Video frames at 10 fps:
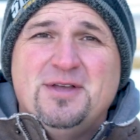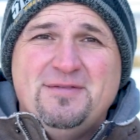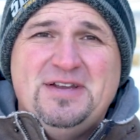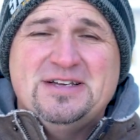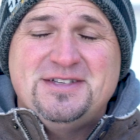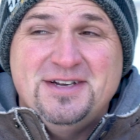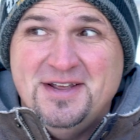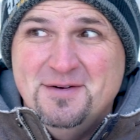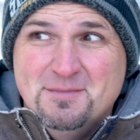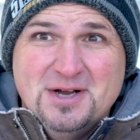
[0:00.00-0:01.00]
I've tested
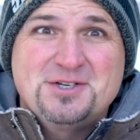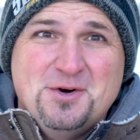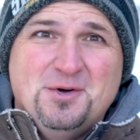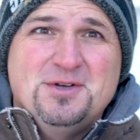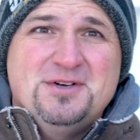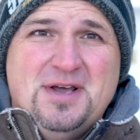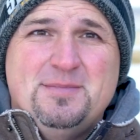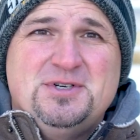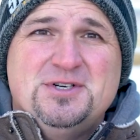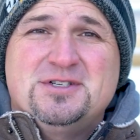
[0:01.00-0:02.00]
in much colder
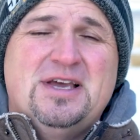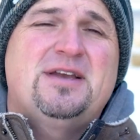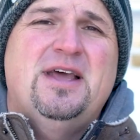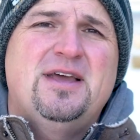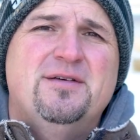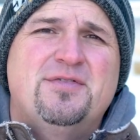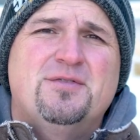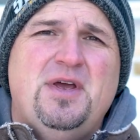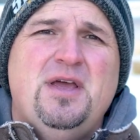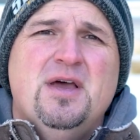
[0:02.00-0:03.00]
temperatures like negative
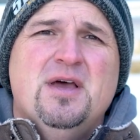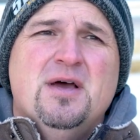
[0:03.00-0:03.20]
three,